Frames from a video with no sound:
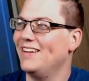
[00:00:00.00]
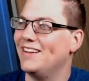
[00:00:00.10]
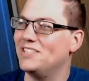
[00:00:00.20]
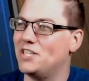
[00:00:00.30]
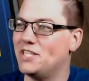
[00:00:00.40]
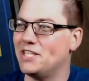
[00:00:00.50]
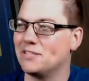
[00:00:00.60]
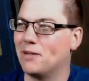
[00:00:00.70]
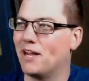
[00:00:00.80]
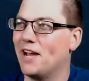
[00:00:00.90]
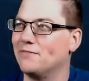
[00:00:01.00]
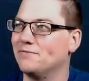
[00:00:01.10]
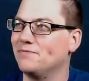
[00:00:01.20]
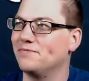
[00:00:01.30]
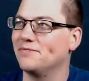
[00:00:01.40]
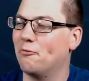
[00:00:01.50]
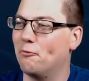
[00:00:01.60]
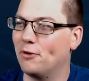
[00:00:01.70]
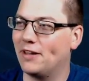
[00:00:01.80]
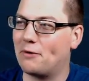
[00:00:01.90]
GG's, my guy.
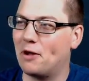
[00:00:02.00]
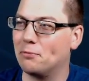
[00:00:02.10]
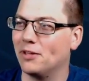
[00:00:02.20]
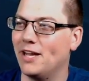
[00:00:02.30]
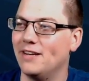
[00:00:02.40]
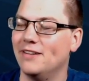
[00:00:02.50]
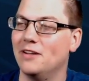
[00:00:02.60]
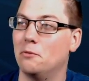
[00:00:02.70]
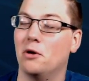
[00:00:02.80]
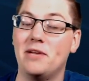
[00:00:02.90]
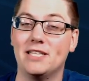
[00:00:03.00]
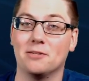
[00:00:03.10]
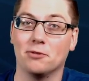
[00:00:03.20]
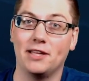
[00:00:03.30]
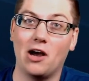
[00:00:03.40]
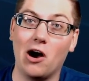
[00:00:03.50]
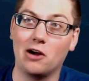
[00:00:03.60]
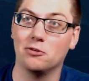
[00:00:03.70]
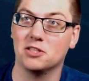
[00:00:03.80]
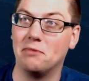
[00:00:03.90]
Really well played. Put me in some really
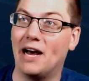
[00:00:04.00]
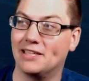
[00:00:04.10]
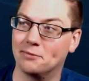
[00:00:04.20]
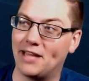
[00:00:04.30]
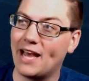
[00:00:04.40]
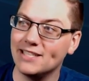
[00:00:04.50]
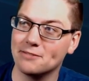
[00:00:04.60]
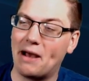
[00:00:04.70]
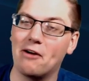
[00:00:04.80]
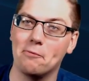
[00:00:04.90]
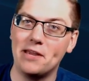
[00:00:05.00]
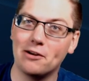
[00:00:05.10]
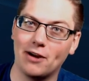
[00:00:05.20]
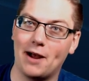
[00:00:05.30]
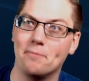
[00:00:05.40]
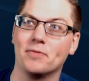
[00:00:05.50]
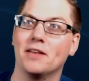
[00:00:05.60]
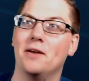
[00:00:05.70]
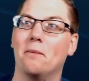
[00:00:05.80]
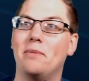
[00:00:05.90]
awkward spots, but that is the power of PikaRom
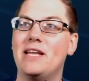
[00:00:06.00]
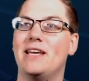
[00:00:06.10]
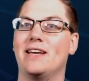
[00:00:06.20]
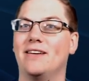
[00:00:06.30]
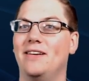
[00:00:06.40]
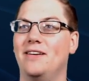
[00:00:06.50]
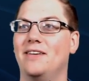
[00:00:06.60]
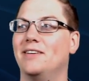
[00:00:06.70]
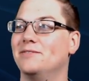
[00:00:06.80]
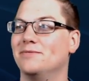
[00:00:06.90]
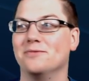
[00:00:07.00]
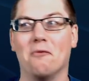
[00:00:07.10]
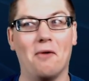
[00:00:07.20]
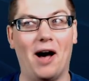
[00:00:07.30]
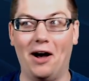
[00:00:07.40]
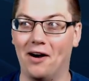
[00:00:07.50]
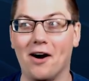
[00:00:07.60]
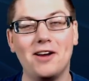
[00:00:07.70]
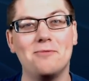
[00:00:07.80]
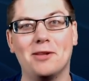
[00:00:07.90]
beating
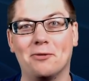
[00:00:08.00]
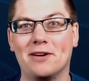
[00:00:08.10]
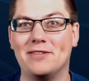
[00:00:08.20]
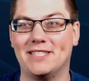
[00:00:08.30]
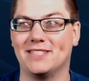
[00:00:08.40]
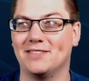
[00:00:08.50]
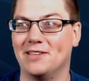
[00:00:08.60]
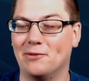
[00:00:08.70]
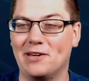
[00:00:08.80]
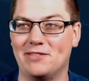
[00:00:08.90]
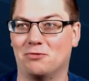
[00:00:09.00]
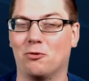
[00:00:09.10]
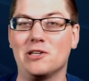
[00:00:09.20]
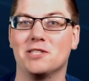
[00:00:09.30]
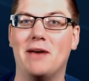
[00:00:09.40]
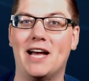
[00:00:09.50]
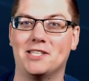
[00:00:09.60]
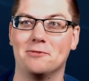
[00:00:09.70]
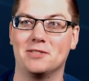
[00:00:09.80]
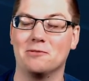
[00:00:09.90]
arguably one of its worst
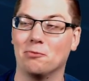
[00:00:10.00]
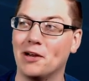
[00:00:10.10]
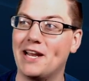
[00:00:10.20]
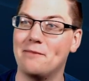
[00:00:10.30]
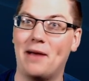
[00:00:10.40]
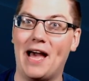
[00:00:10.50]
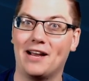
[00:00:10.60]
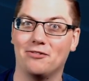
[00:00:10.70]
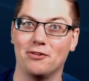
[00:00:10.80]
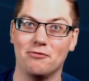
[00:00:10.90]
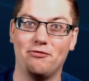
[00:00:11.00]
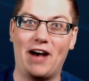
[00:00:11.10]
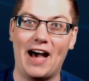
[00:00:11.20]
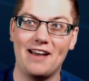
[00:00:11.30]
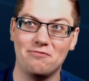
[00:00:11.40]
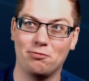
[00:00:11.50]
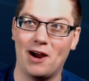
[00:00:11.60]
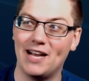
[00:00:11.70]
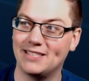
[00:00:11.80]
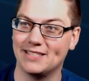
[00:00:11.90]
matchups, bringing it back from 5
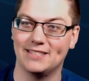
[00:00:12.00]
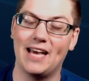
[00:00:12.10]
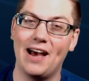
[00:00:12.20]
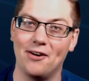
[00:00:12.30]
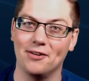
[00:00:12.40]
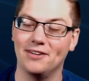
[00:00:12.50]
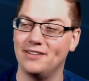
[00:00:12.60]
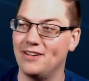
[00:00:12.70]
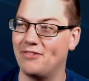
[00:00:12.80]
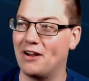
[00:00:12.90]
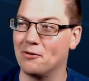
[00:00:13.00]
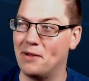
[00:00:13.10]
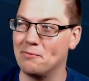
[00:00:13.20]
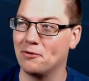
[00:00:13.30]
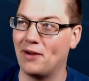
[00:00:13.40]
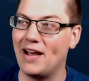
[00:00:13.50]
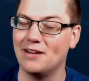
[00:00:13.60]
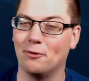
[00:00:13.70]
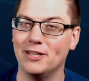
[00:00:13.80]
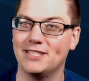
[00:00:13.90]
prizes down. If I remember right,
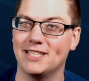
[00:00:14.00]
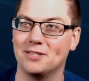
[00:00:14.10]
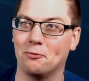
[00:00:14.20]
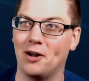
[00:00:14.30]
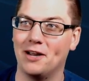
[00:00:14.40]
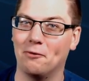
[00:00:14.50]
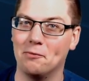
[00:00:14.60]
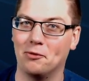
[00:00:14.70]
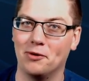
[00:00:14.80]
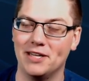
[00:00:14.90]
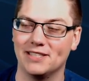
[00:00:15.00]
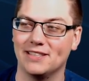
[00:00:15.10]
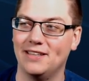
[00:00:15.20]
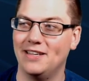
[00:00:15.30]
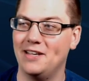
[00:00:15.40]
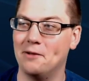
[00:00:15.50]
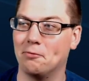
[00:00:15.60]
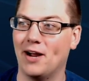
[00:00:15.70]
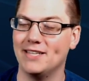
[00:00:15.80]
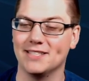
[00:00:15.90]
it was 6-1 at one point in
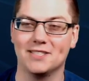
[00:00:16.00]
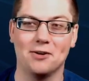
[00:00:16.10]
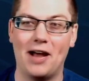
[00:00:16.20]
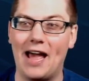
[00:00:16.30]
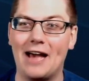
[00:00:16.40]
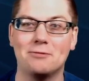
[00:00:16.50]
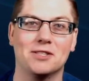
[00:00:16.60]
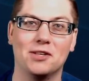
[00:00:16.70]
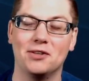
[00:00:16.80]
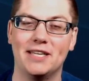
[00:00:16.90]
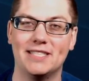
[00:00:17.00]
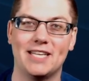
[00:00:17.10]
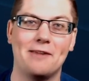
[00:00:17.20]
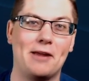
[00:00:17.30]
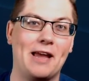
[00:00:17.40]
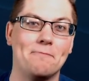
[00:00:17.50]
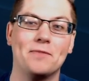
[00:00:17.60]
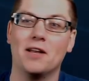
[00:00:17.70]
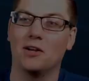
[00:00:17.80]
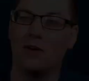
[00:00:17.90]
prizes. So absolutely insane game. Great.